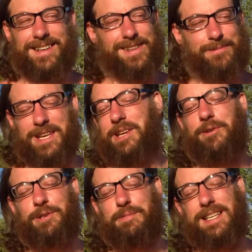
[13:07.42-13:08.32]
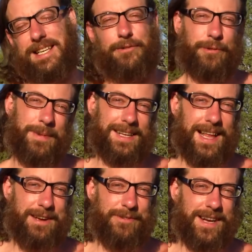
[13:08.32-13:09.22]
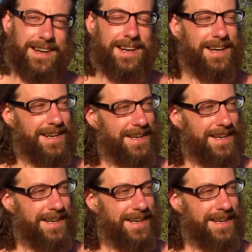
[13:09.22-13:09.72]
there's something huge missing from my life here.